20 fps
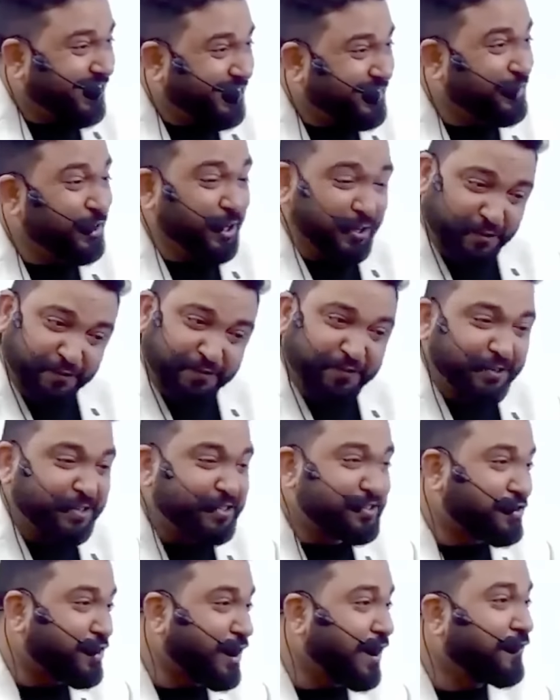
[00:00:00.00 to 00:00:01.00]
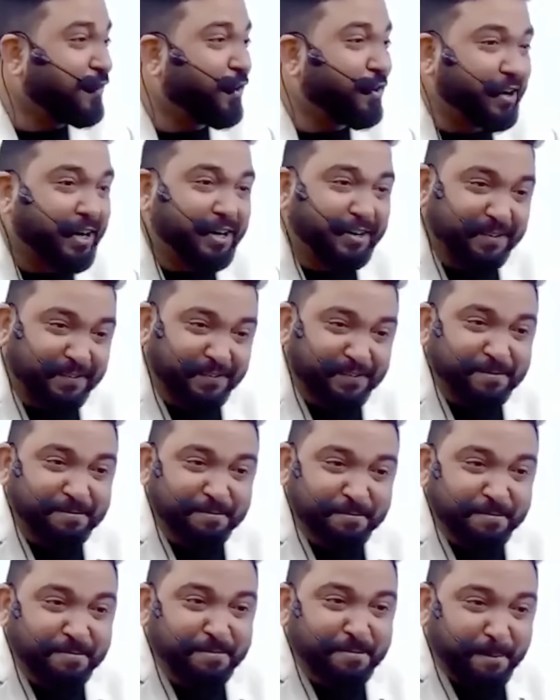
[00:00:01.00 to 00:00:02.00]
The first travelogue writer,
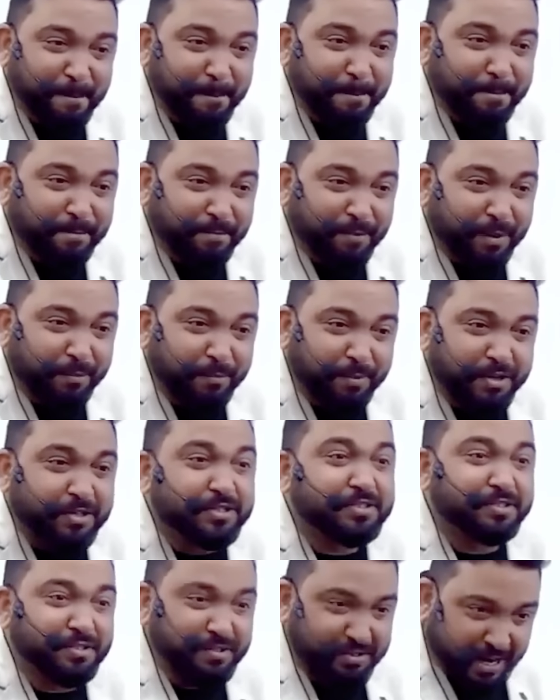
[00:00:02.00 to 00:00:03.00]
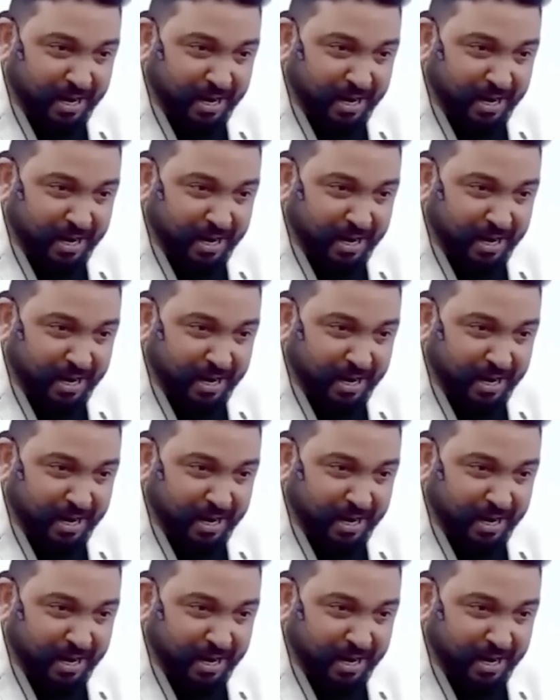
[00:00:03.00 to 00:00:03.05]
because